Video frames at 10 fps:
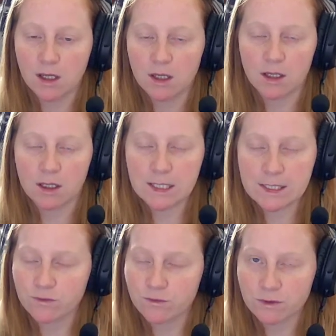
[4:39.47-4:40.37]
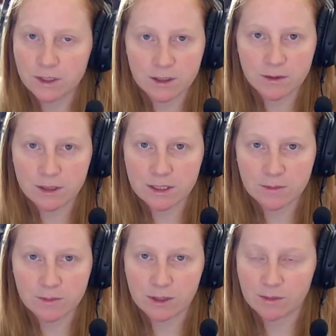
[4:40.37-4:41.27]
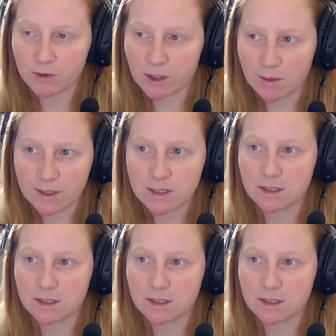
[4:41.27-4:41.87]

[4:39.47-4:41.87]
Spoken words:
It's really, really simple. I promise